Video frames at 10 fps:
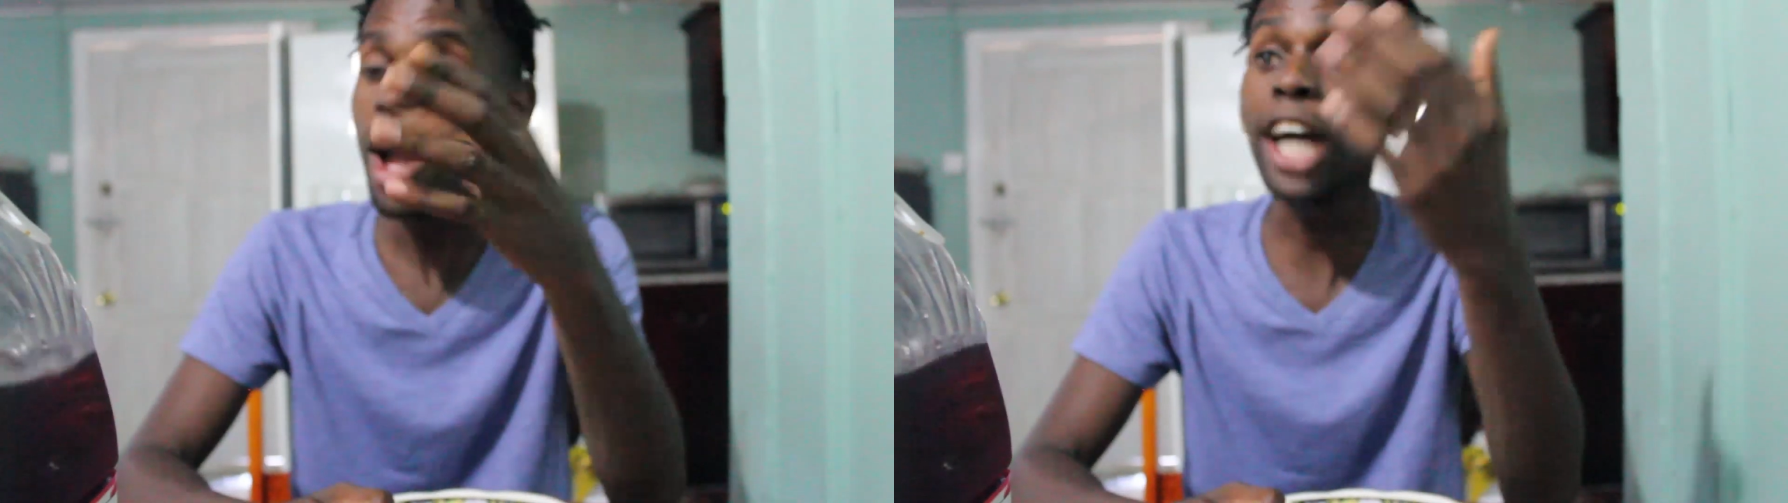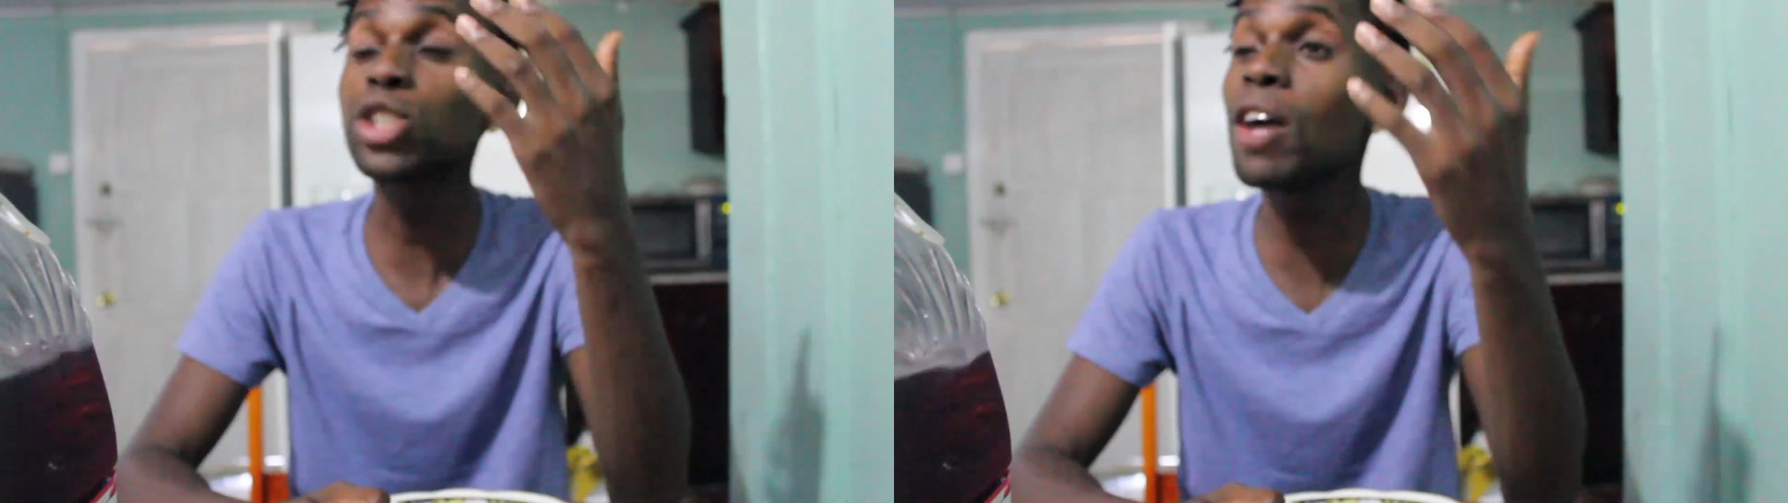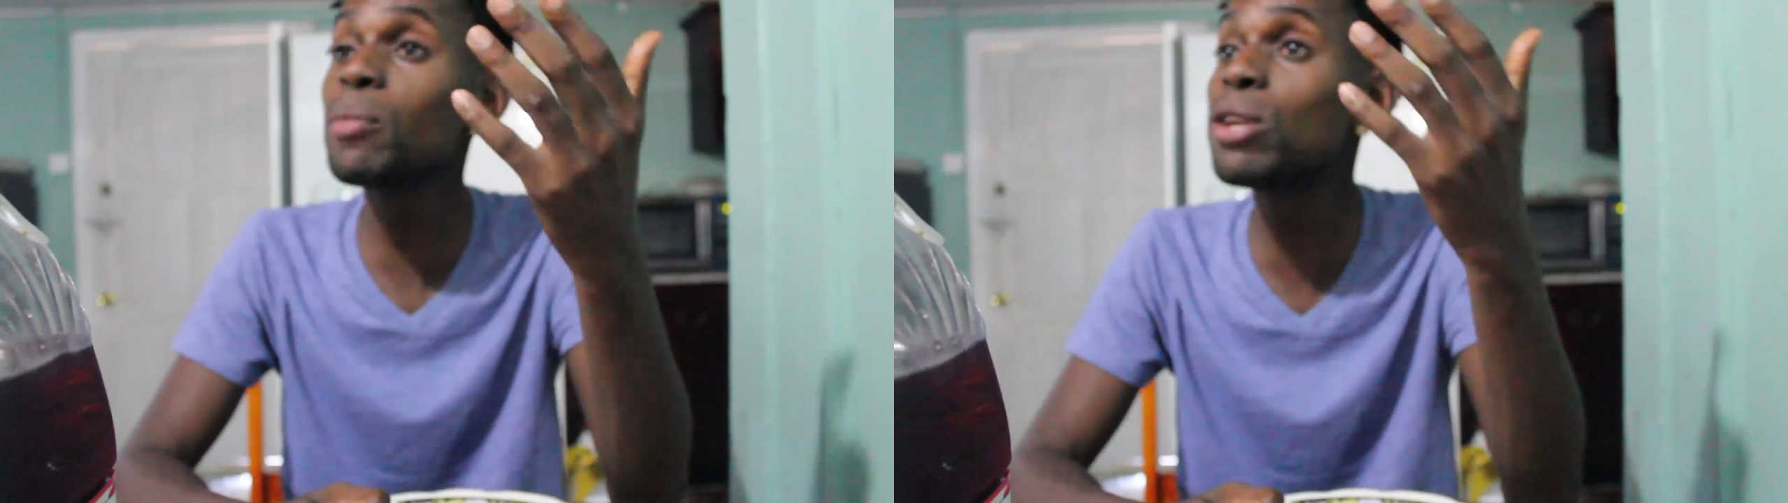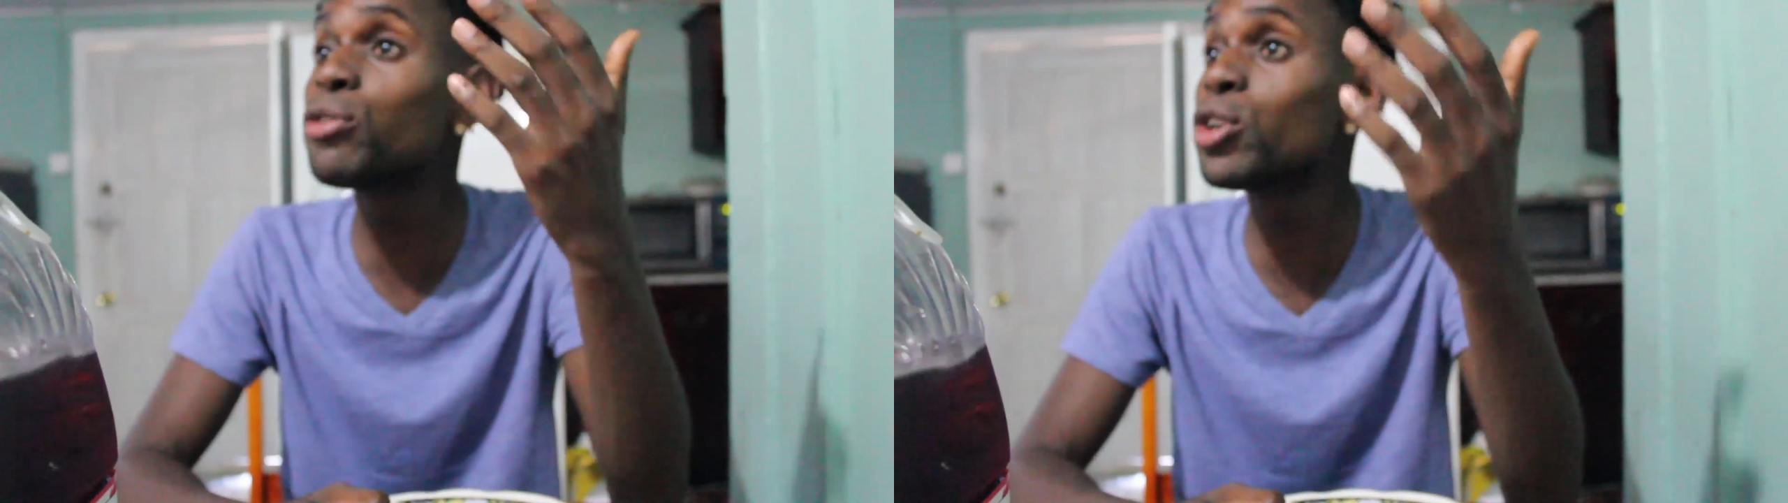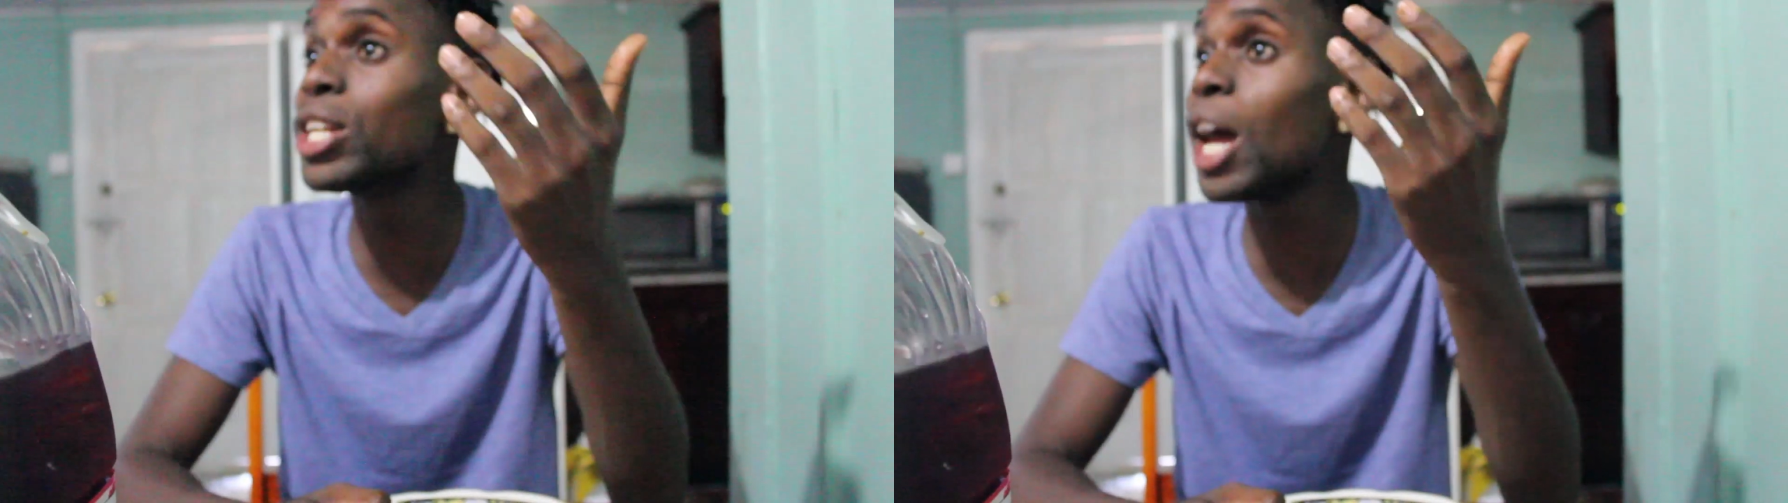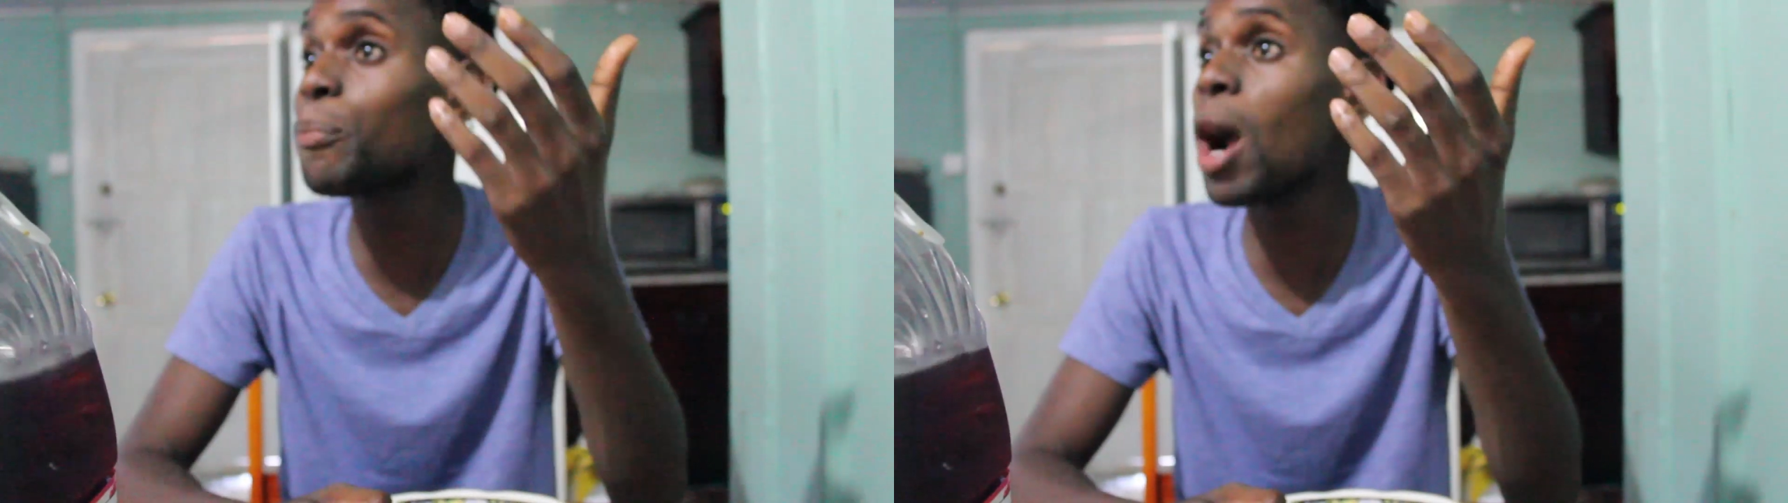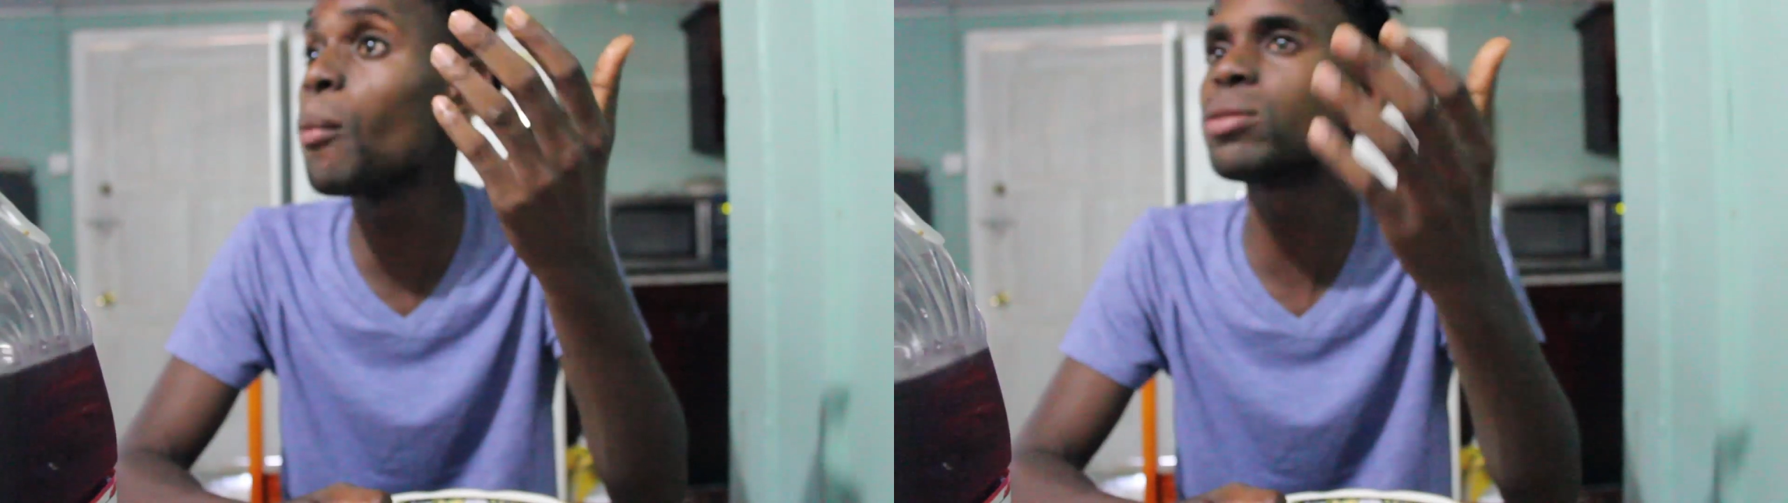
I should have been videoing that part,